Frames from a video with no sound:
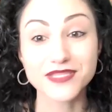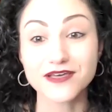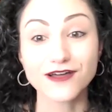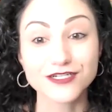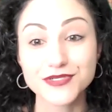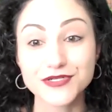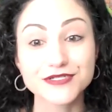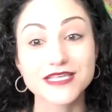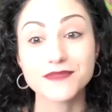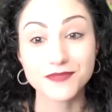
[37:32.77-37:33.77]
the
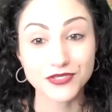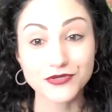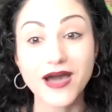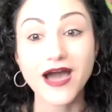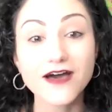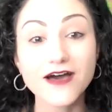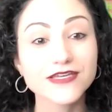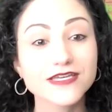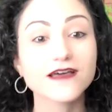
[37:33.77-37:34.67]
entrepreneurs that maybe you have